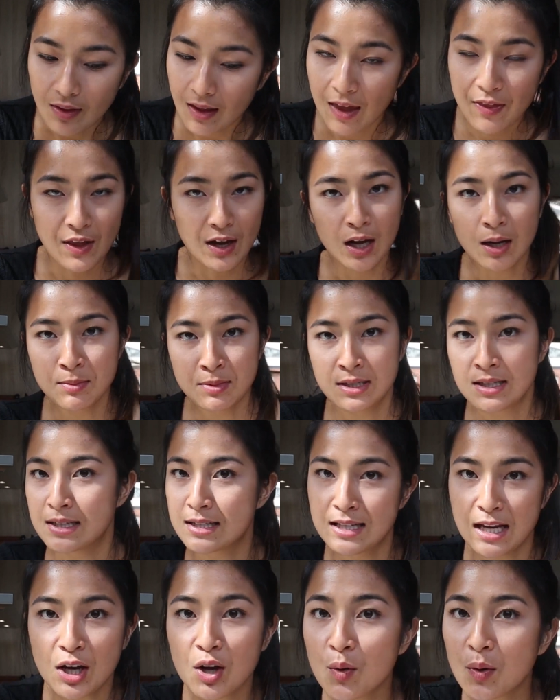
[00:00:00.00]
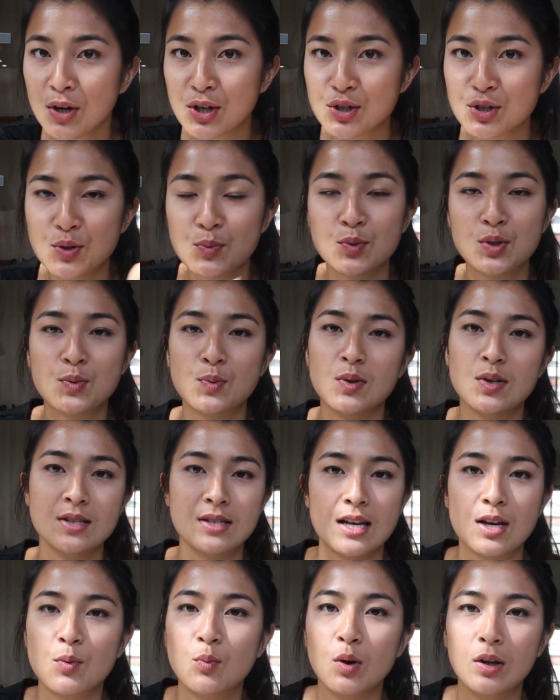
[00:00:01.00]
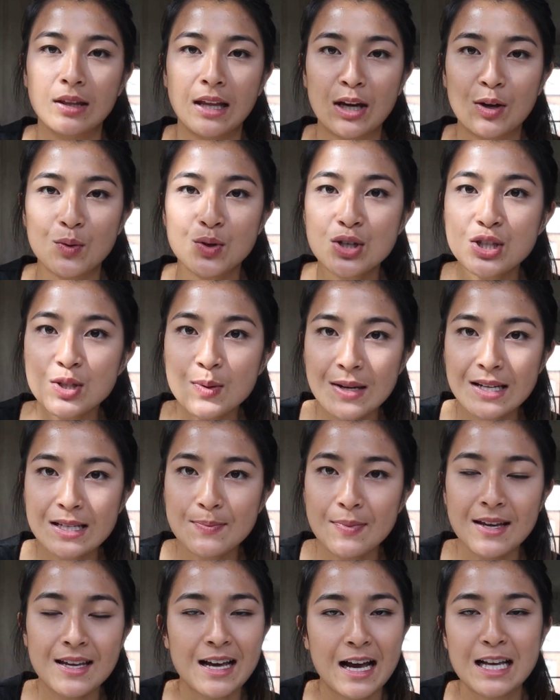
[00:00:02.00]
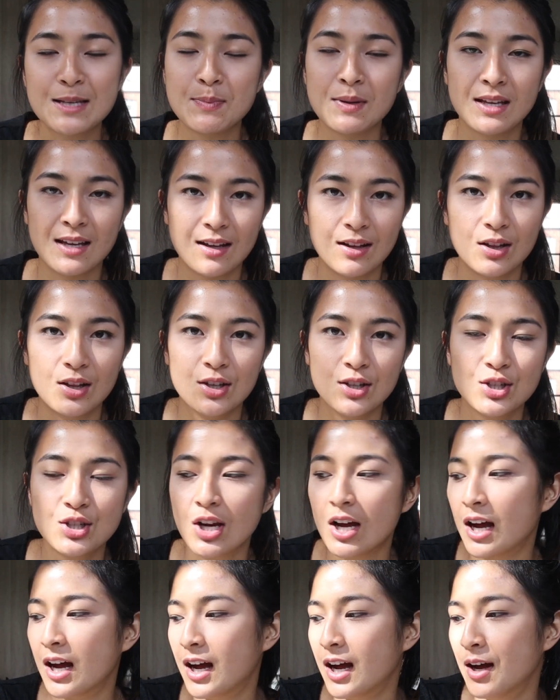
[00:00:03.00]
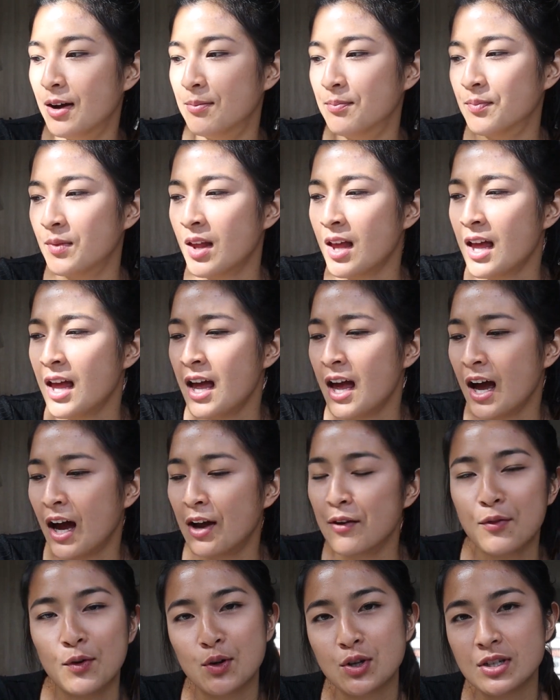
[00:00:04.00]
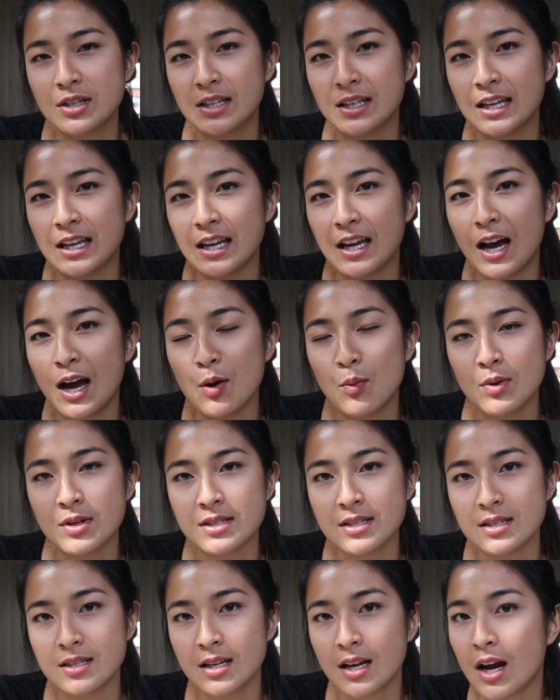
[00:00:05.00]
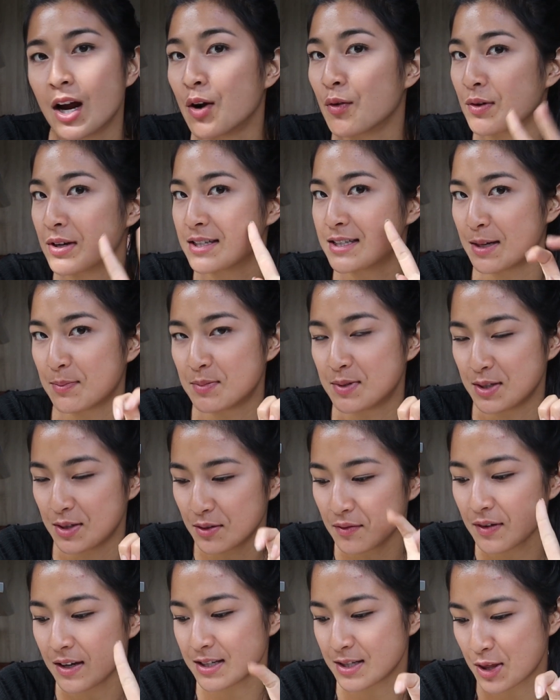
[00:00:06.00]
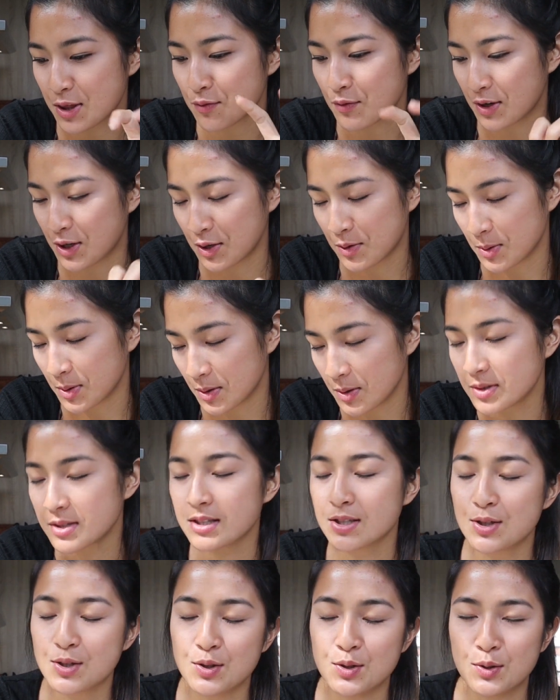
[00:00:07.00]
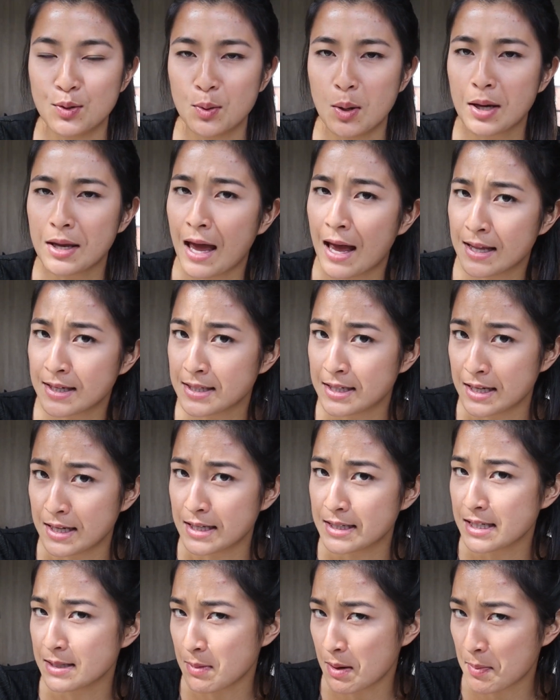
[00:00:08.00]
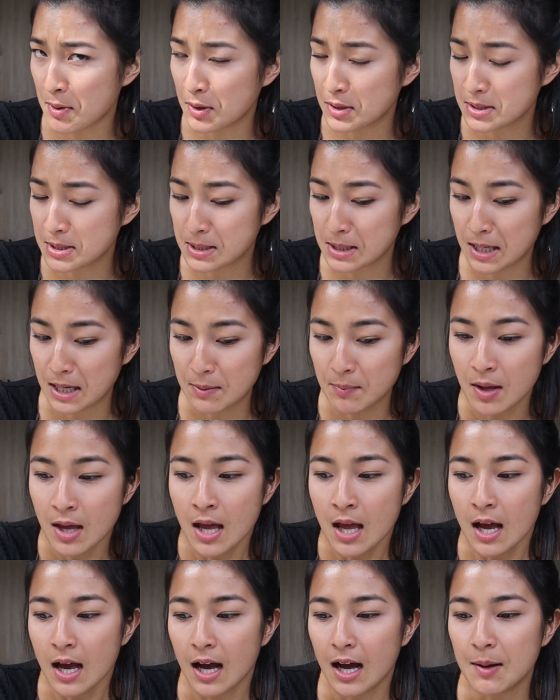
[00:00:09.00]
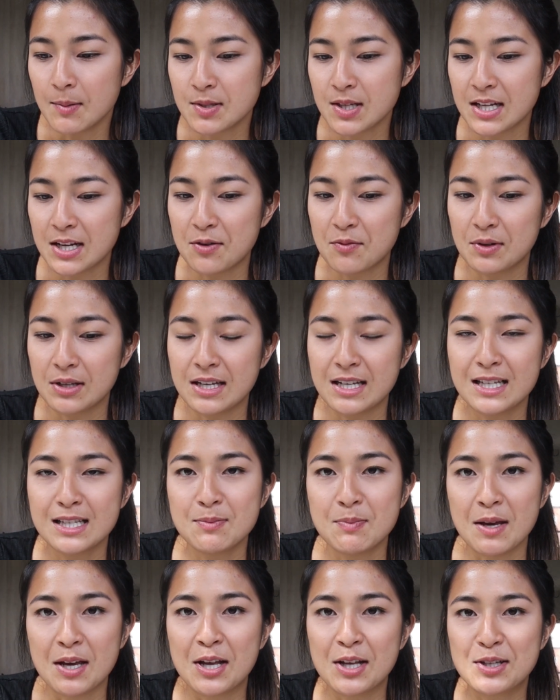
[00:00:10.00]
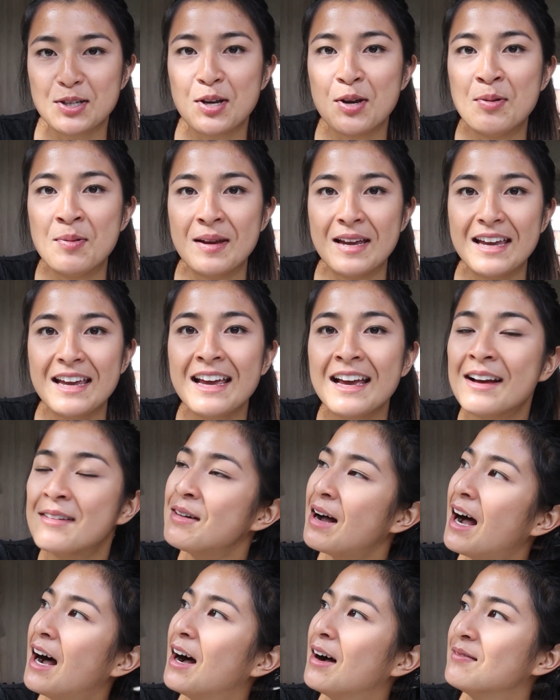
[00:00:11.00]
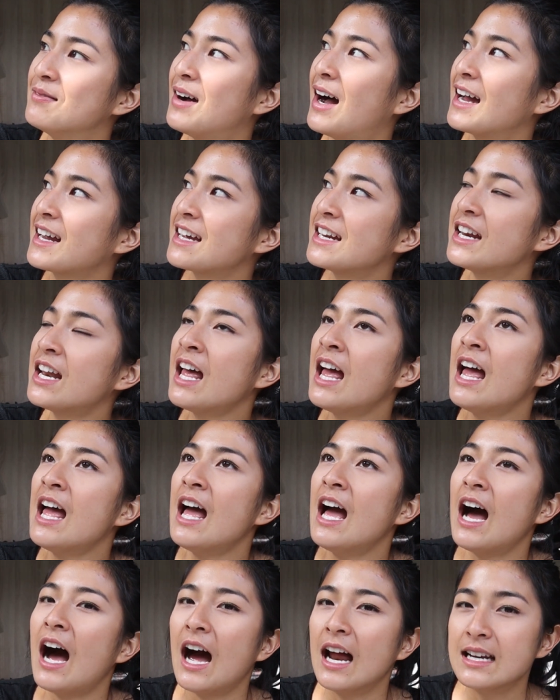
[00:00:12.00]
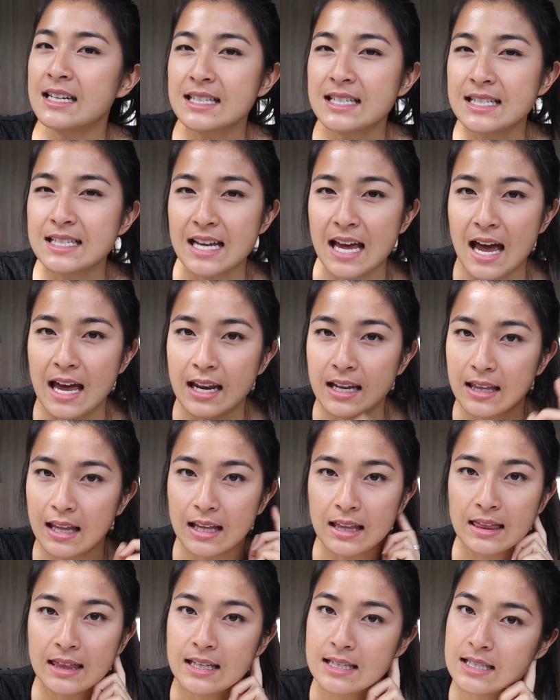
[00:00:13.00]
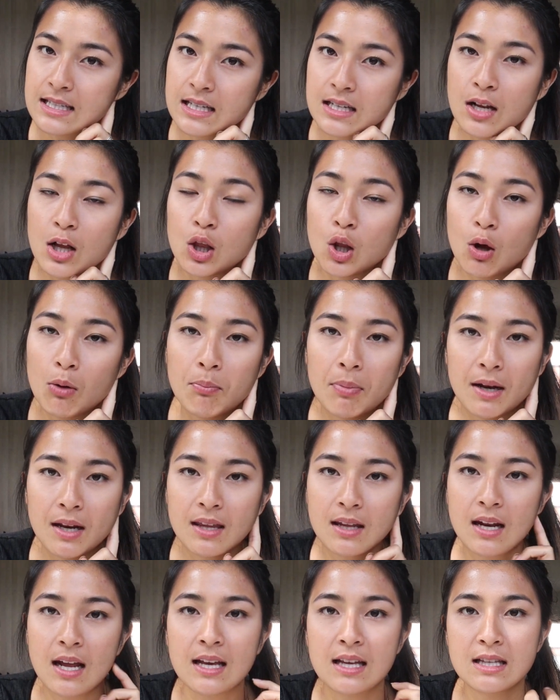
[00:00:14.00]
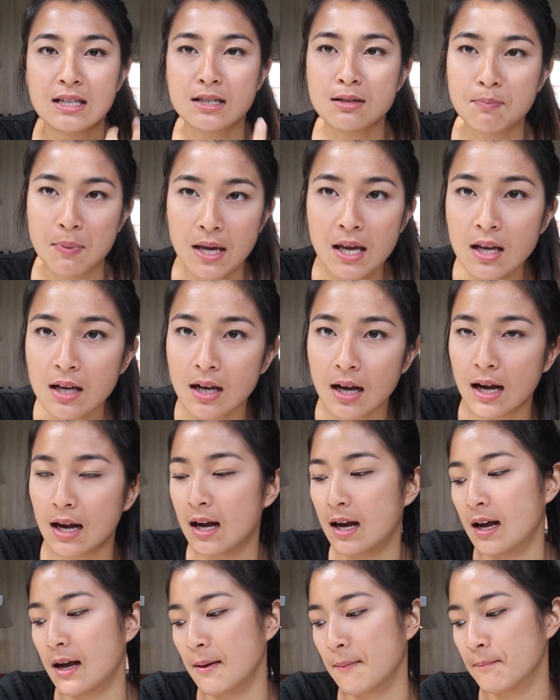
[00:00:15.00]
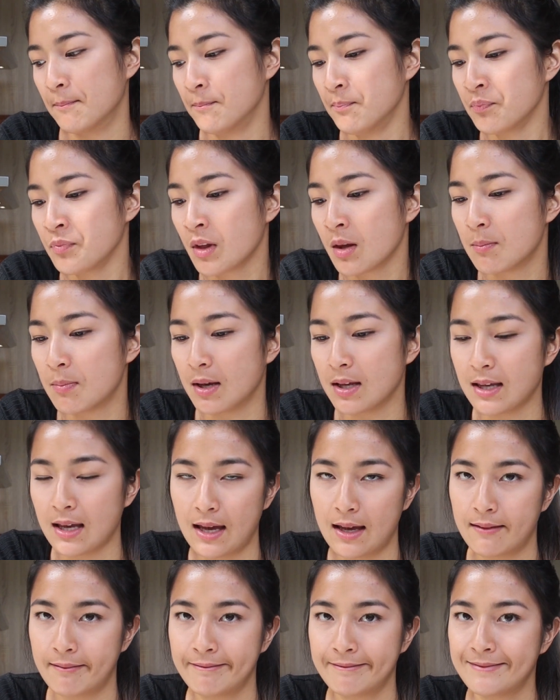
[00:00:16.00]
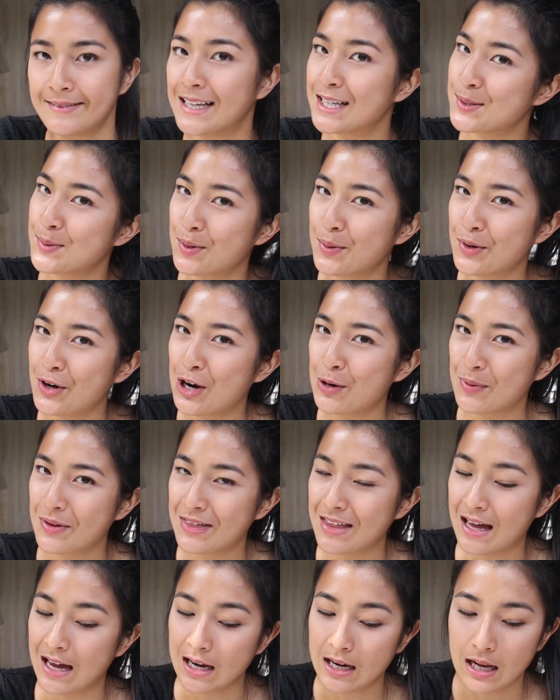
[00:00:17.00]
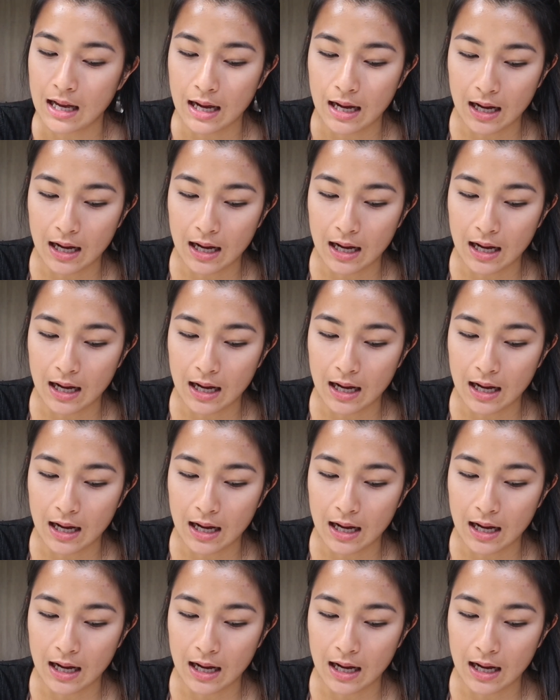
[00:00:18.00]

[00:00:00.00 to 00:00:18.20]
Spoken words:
And that comes into the second question, which was like, what languages do I speak? I speak English. Unfortunately, I wasn't receptive as a 3-year-old to Cantonese, as my parents claim, so they didn't really speak it to me. I can understand and like listen a lot better than I can speak, but yeah, that's where we're at with that.